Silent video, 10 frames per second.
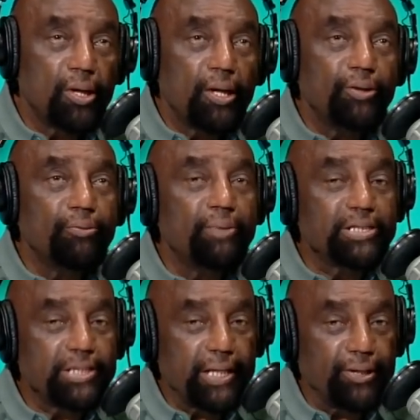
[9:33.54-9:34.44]
you
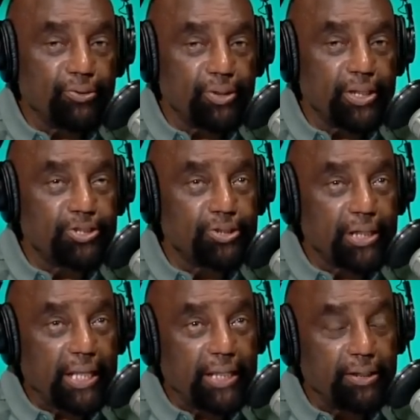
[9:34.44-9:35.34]
must enter into the
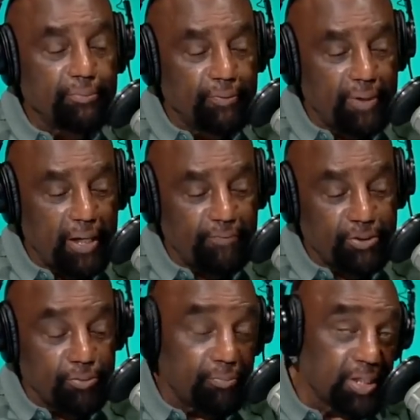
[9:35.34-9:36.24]
kingdom of heaven.
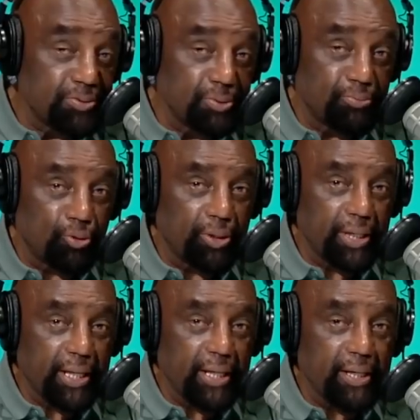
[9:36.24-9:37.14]
You must be born
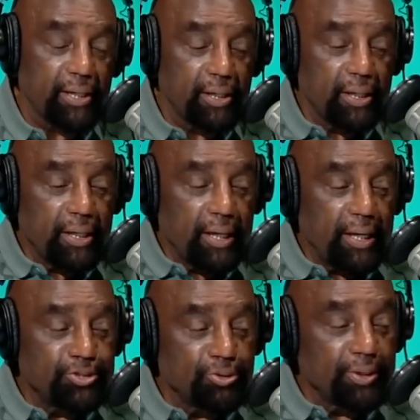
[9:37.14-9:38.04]
again
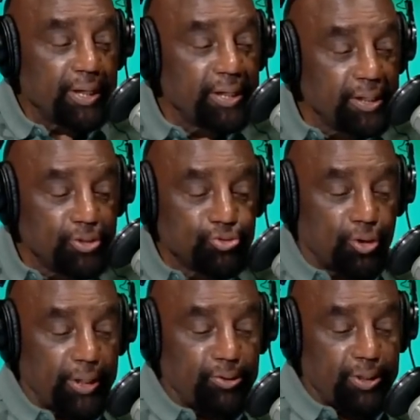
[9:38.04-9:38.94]
so that he can
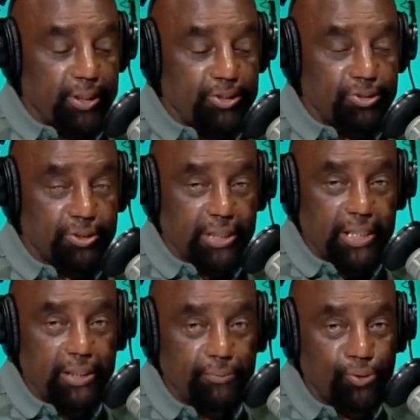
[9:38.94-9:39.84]
draw you into the
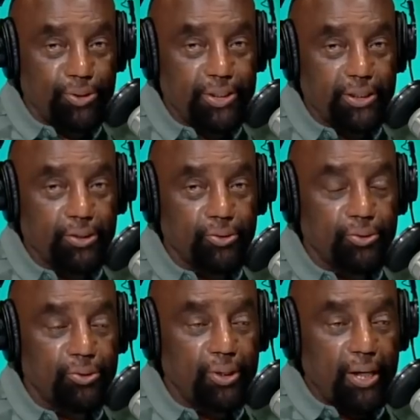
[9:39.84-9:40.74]
kingdom within
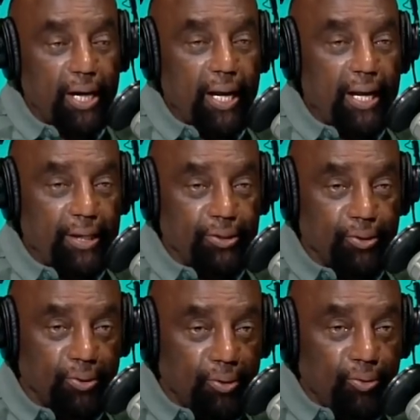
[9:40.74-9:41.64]
you. And
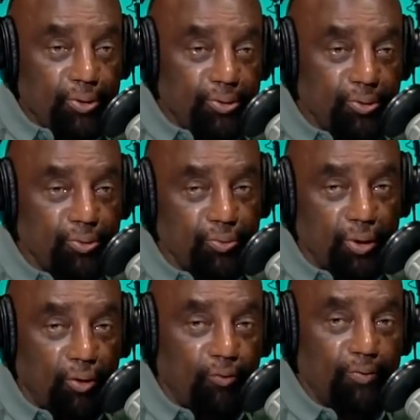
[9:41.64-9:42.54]
you
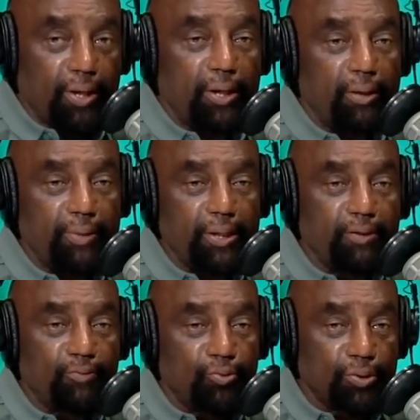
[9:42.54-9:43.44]
will overcome
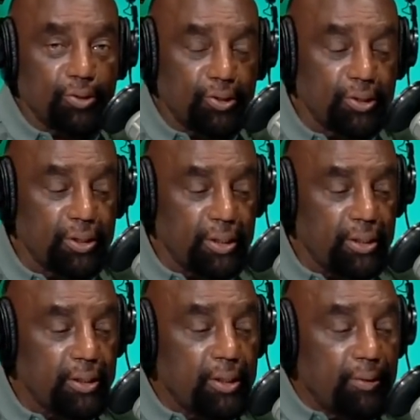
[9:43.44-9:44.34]
evil with
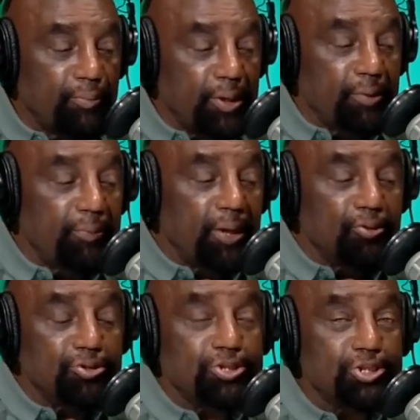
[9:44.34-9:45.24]
good, but your
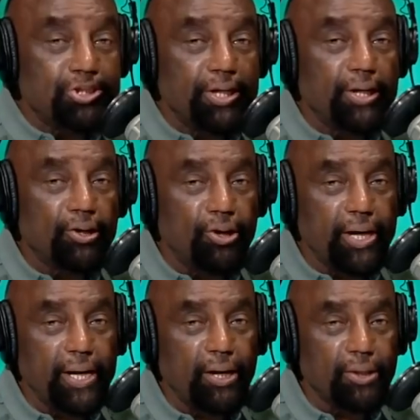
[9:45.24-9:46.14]
mother will just stay in her
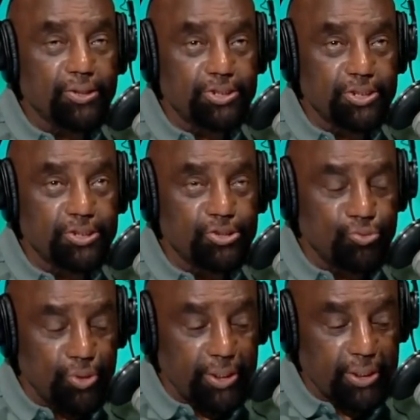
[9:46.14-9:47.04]
hell until
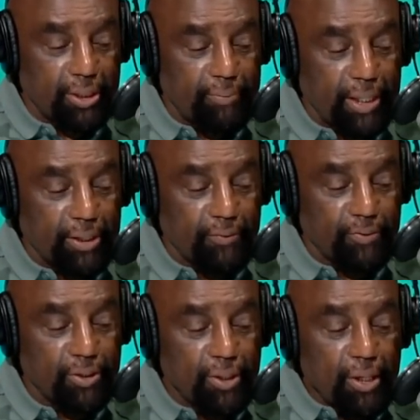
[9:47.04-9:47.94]
she's ready to come out of it.